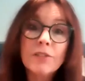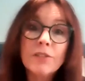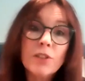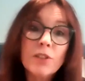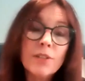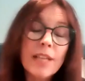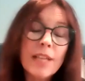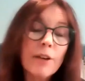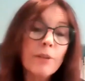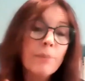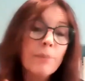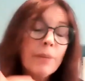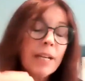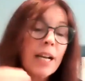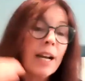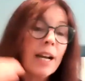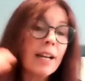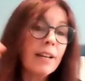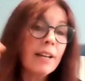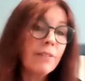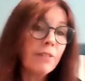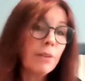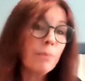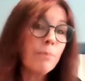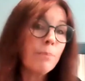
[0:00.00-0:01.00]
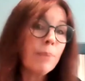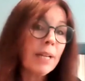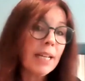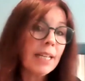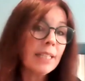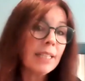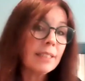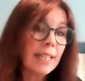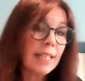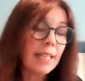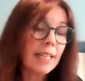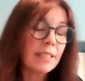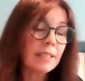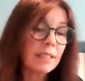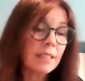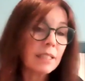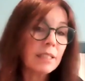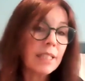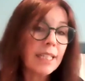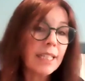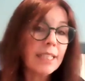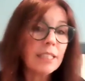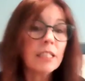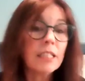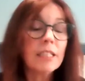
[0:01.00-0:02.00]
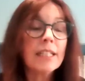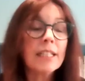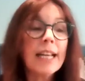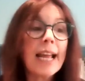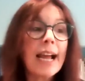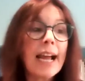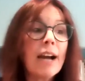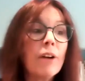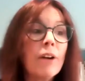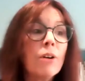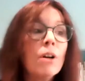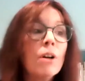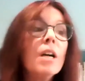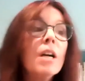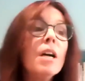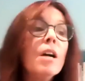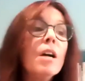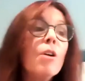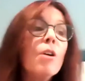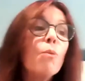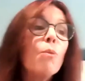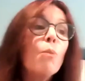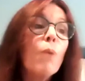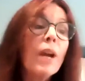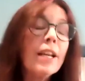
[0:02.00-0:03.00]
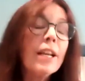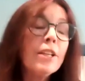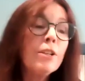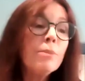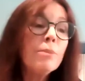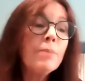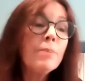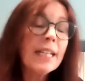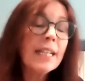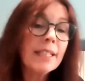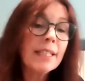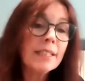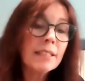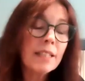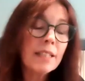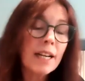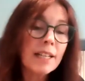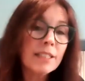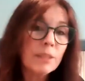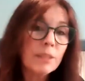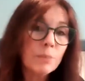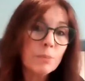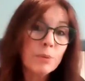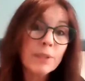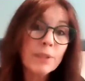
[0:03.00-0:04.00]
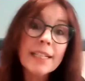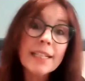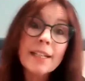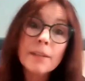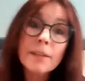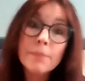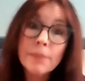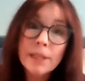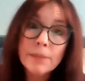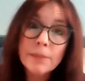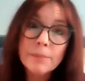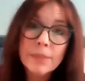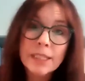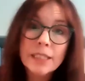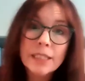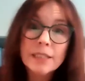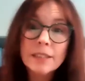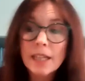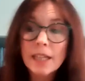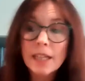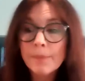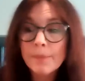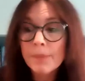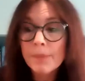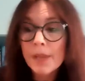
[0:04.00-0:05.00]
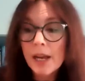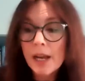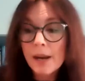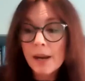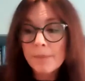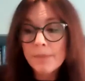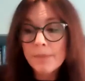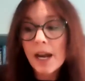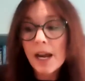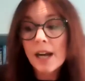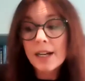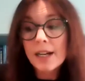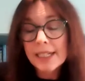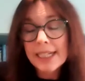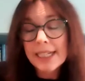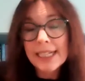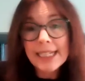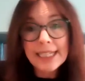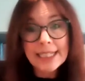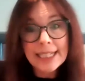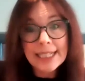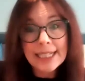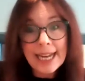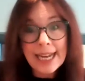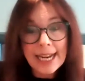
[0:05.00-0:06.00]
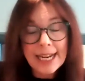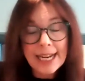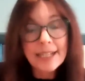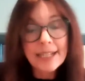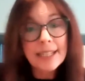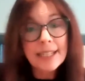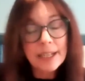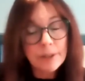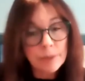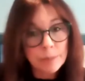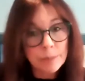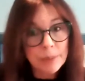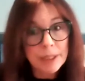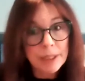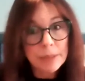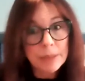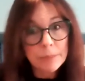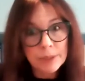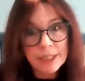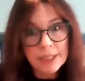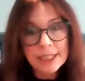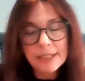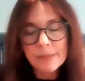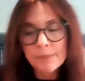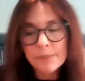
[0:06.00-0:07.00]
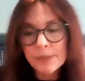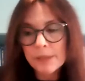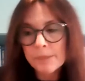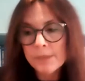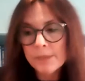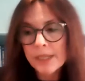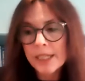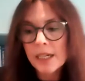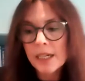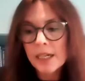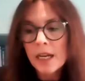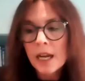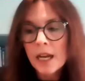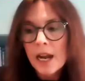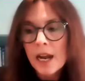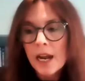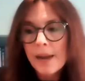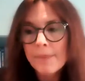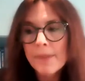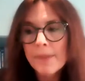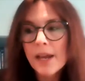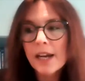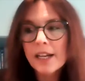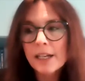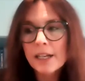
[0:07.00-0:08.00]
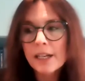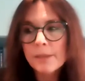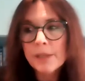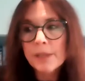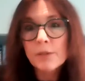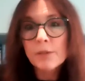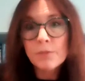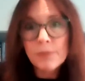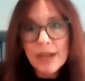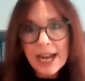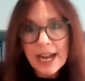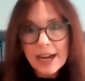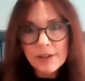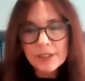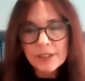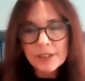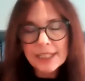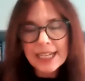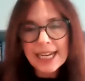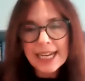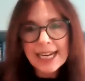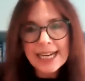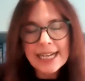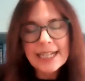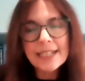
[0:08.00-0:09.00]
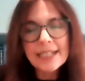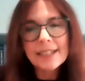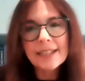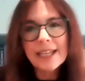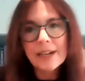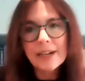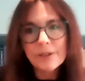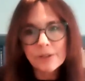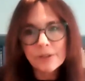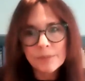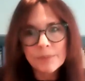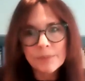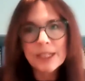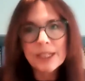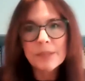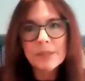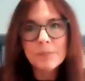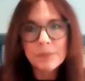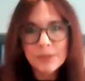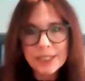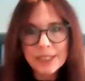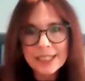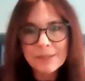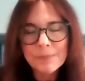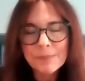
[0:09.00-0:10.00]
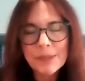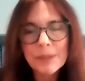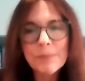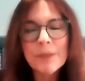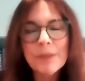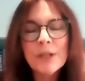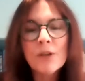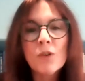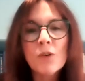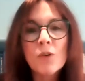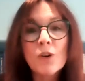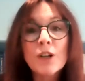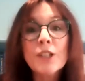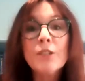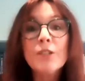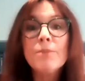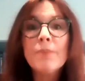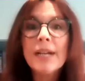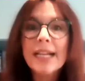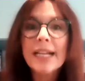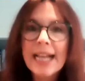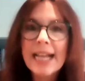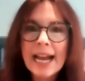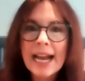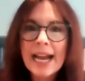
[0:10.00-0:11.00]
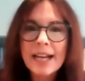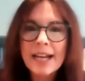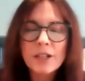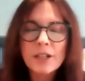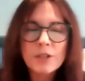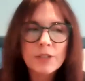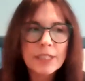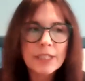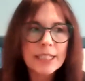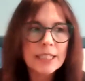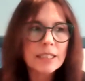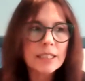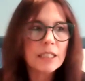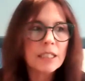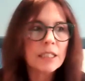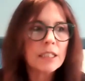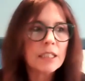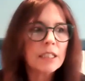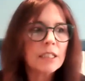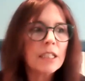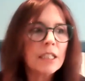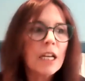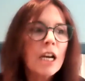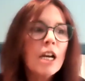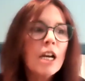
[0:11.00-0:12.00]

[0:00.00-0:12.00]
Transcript: So that would be kind of the biggest escalation. Now, when you make these kinds of pre-commitments, I'm not going to eat cake. That would be a pre-commitment. I'm not going to be around cake. That would be a pre-commitment. Or you make category decisions.